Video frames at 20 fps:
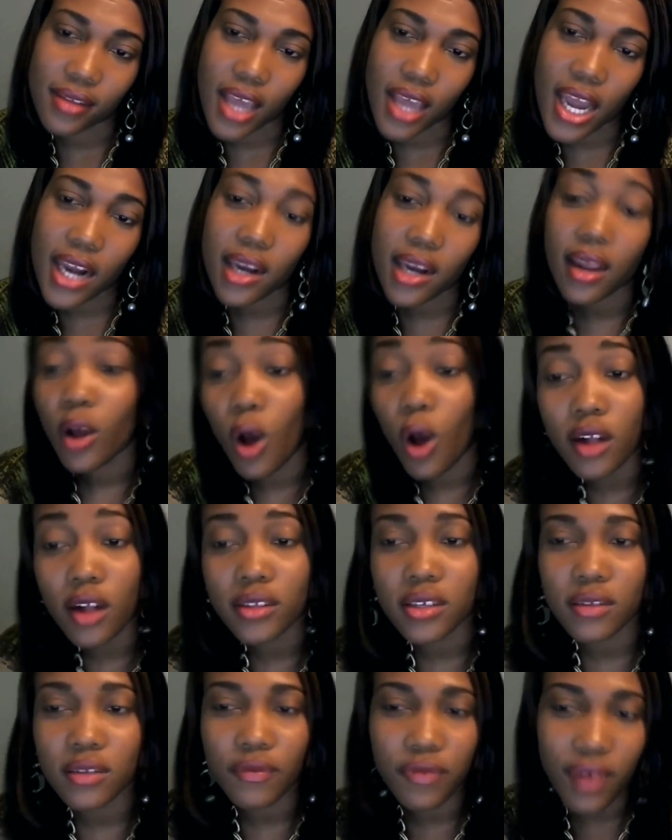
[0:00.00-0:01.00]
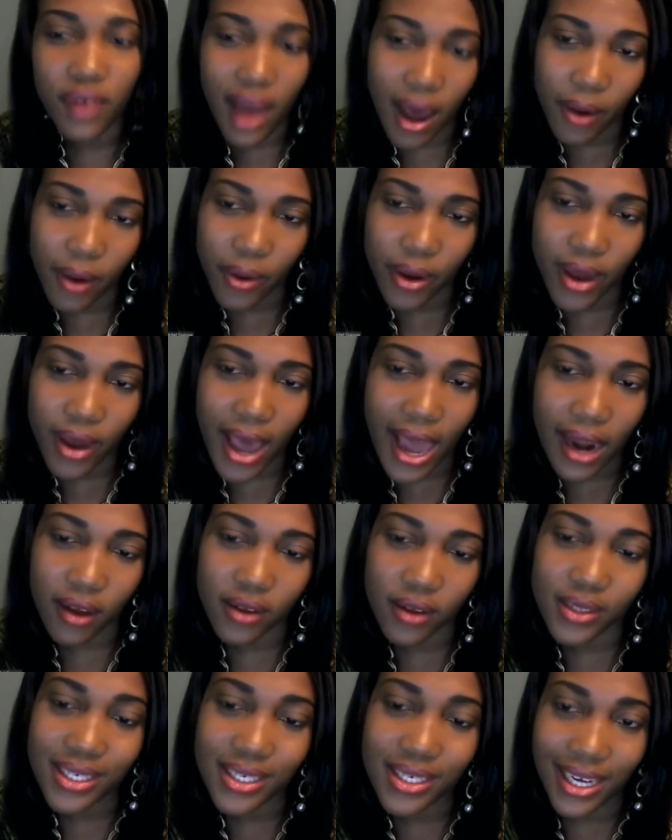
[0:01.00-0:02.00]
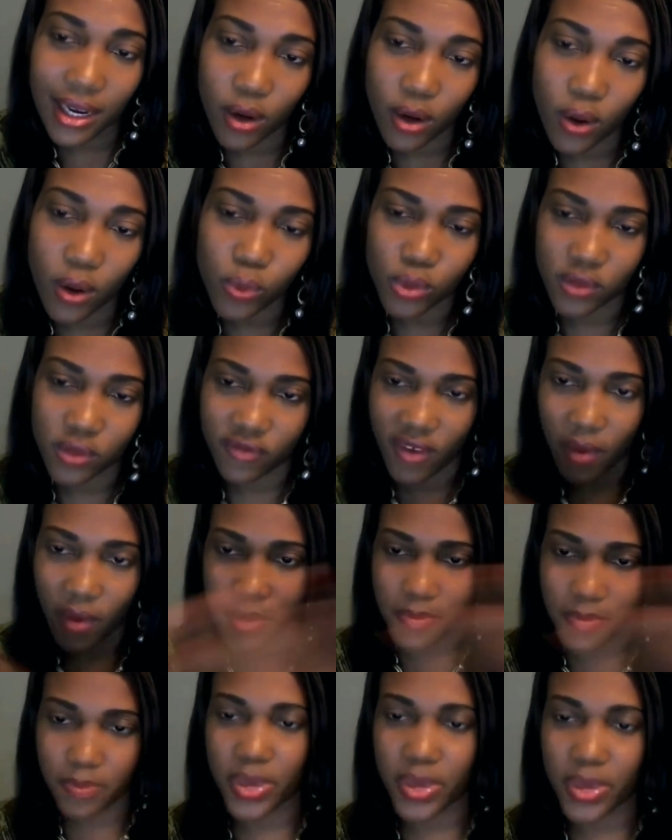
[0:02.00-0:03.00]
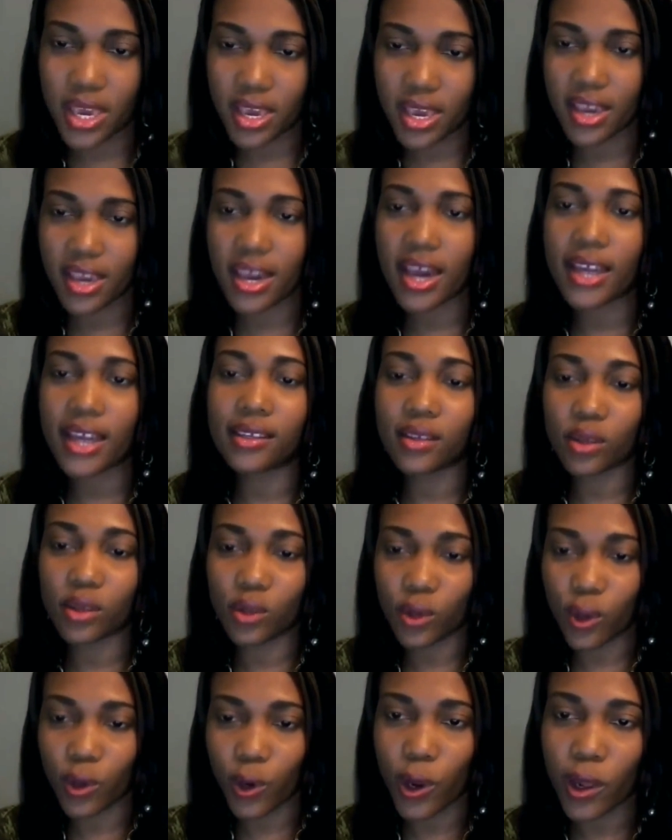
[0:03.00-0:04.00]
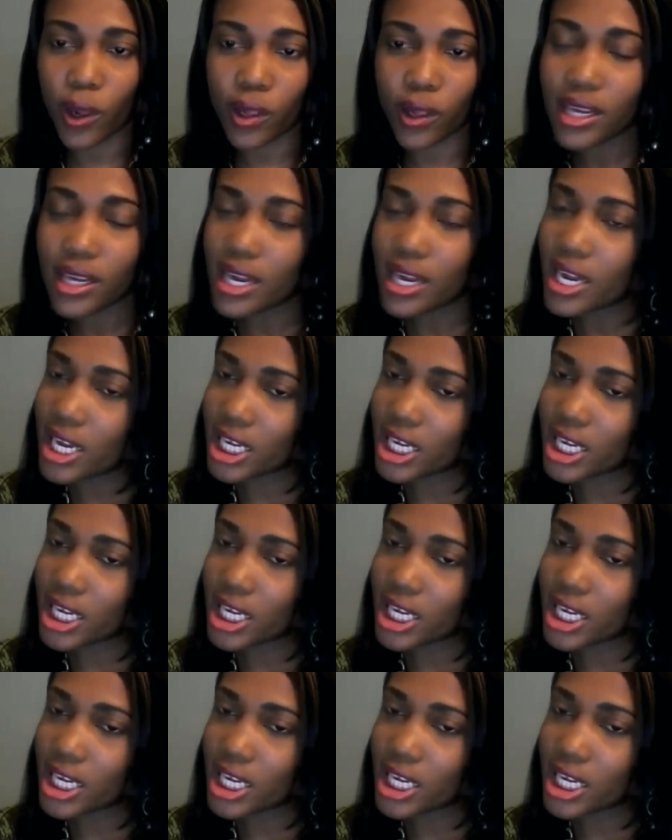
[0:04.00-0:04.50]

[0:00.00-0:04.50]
And the golden flower, I love her yellow. It's very big, and the girl.